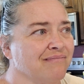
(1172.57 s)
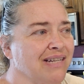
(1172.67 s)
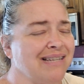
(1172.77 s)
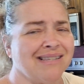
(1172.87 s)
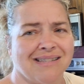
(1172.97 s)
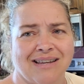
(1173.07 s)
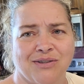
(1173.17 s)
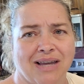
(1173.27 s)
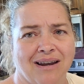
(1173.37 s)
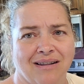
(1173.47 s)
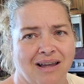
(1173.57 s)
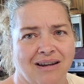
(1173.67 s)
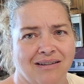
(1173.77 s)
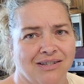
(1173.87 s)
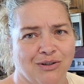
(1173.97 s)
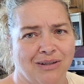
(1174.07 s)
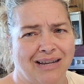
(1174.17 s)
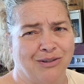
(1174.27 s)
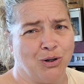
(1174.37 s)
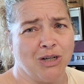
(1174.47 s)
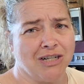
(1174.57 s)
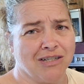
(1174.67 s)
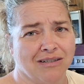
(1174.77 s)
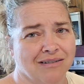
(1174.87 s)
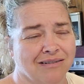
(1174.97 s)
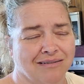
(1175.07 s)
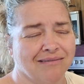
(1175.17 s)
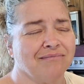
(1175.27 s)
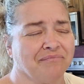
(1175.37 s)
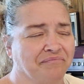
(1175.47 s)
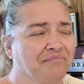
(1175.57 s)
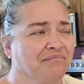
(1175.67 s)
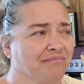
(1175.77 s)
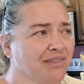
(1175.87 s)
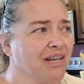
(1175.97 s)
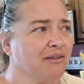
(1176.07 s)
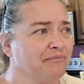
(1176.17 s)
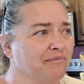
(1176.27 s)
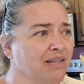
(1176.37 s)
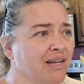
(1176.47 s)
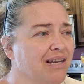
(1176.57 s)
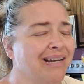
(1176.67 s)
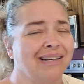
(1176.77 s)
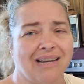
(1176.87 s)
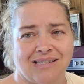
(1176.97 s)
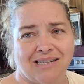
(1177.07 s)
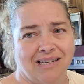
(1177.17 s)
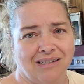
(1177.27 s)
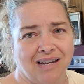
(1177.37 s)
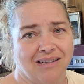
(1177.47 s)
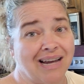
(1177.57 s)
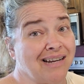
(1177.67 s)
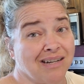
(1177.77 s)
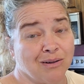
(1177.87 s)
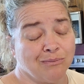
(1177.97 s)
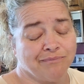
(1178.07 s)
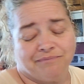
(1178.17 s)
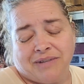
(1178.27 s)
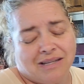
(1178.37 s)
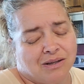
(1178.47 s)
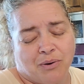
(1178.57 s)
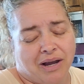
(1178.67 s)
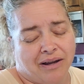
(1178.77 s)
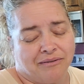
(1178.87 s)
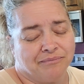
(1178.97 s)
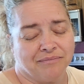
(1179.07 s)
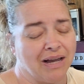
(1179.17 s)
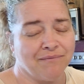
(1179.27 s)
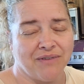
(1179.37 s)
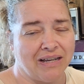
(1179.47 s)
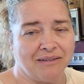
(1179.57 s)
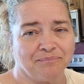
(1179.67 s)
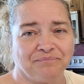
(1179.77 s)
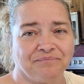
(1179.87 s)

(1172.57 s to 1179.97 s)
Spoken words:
He sits outside a lot until like dark. So he likes to eat late. I don't. It's okay. I'm fine.